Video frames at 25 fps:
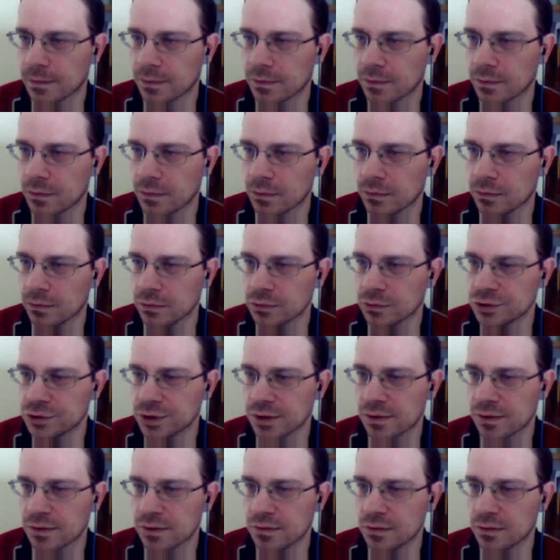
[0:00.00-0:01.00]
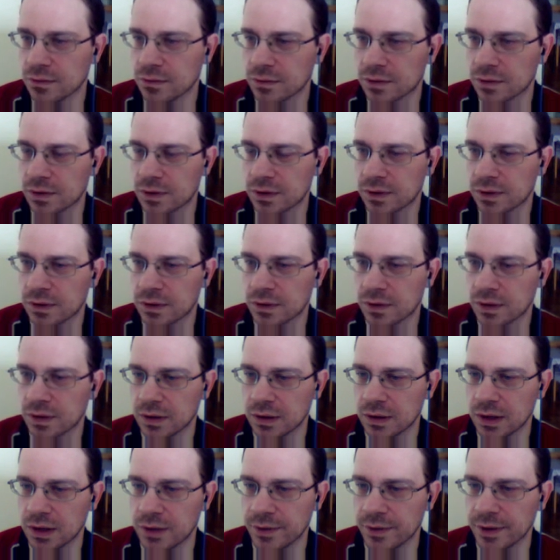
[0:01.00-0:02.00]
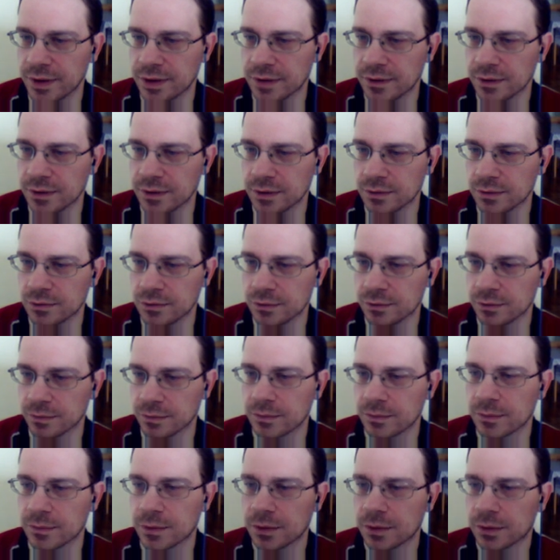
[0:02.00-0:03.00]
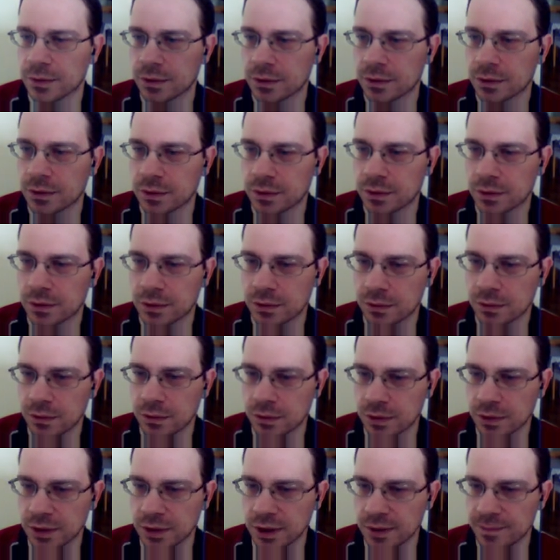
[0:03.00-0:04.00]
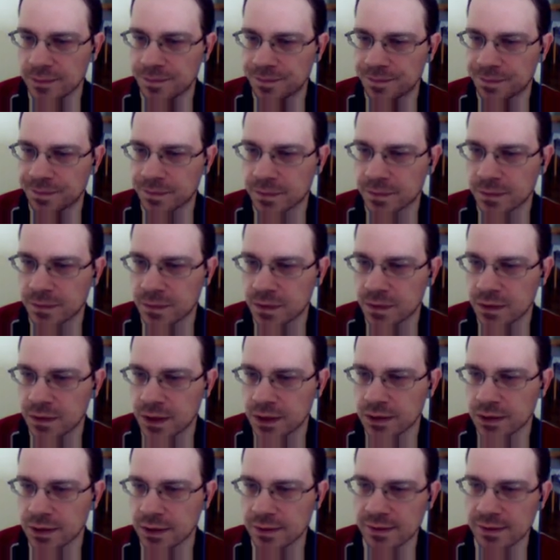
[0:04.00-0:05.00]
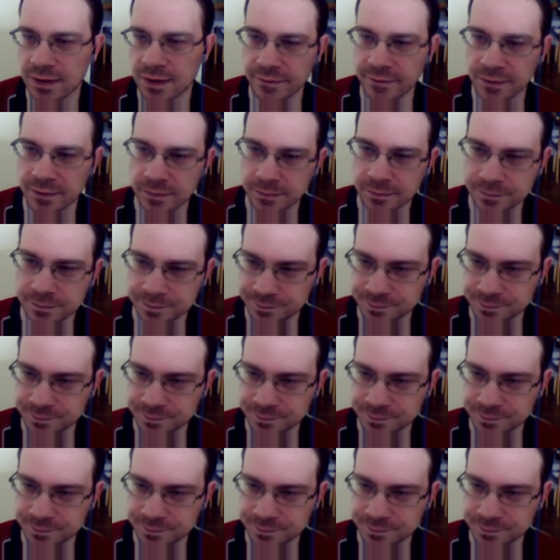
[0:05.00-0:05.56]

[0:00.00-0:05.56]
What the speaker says: So you just don't allow anything to. Okay. 97.